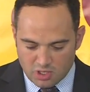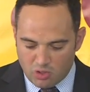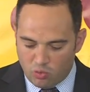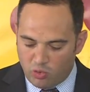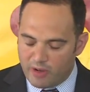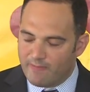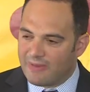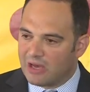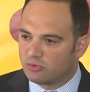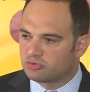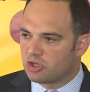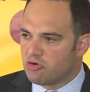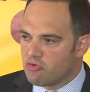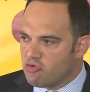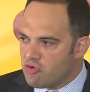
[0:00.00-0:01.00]
We mount
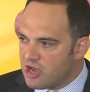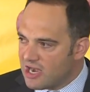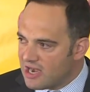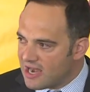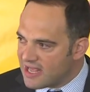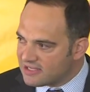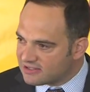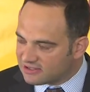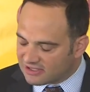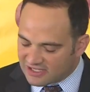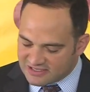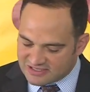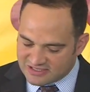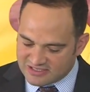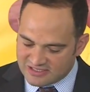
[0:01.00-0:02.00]

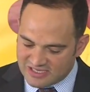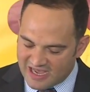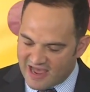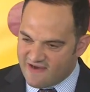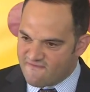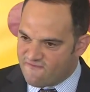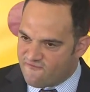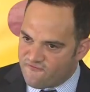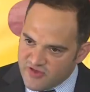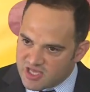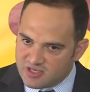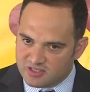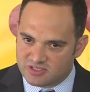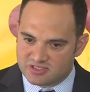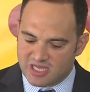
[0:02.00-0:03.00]
relentless and
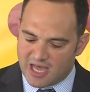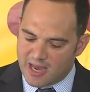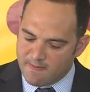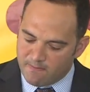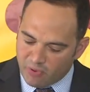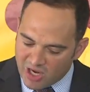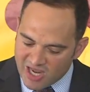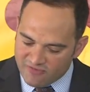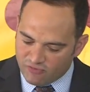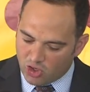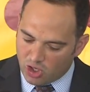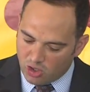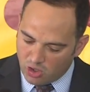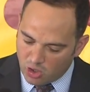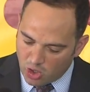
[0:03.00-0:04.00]
fierce and brave
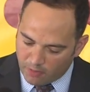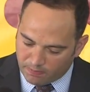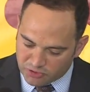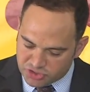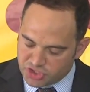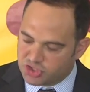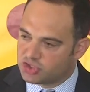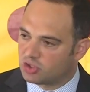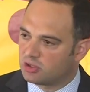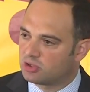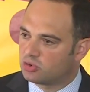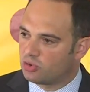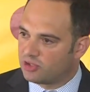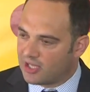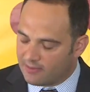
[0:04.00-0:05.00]
opposition
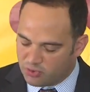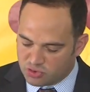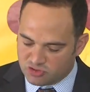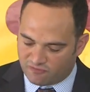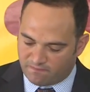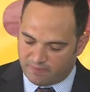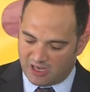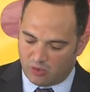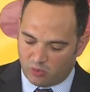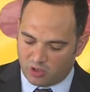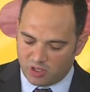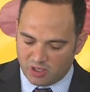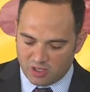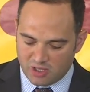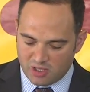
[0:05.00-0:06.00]
to the abuse of
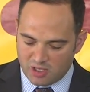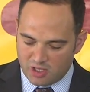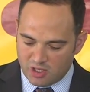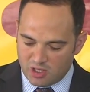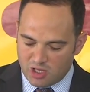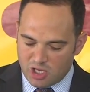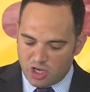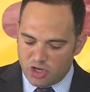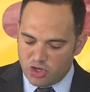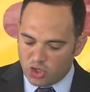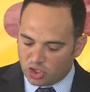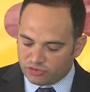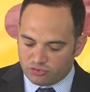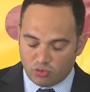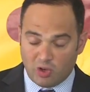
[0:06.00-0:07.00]
power,
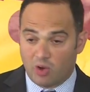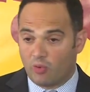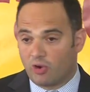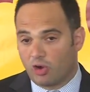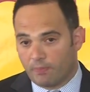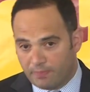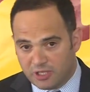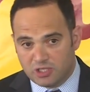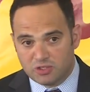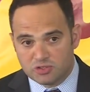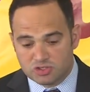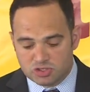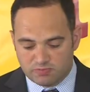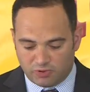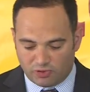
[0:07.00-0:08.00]
not through our
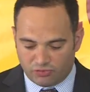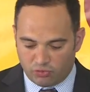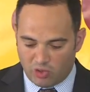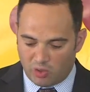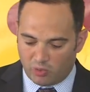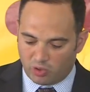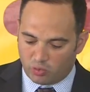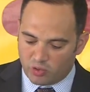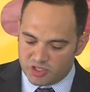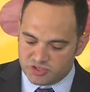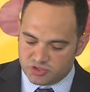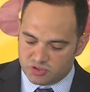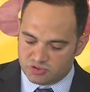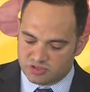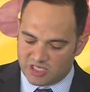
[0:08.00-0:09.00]
opinions, but through our
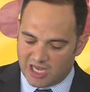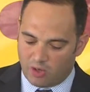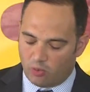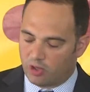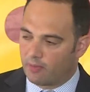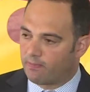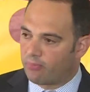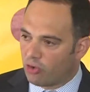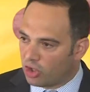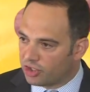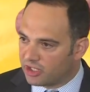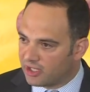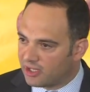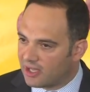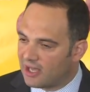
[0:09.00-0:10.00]
questions, our
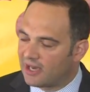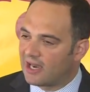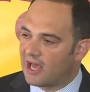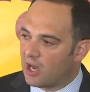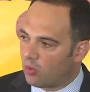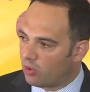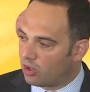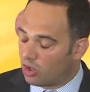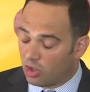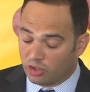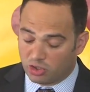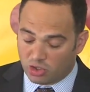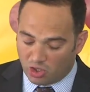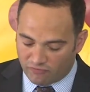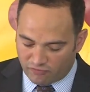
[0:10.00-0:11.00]
prodding, and our
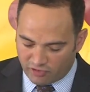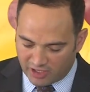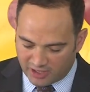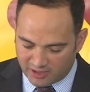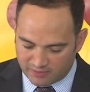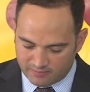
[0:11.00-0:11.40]
uncovering.